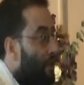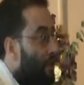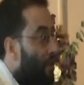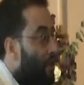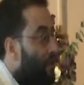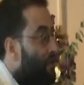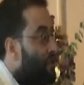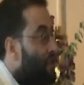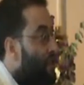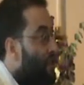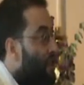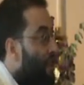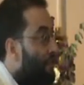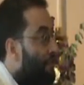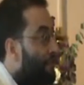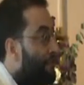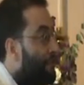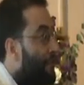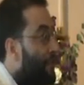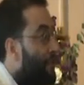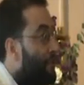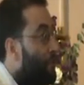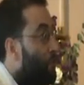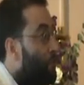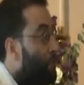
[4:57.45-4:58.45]
until I
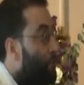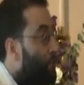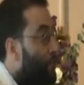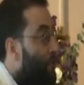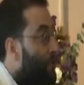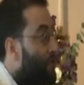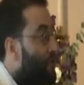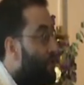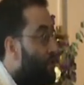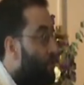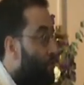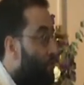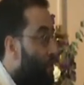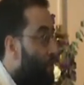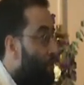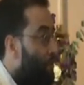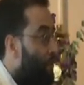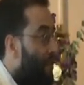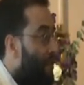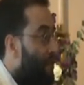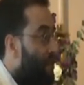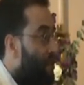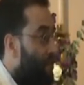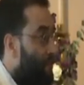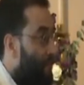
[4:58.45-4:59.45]
find a priest to
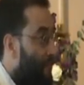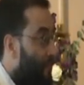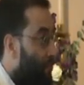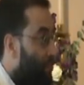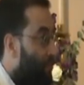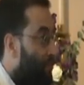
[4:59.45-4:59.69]
replace me,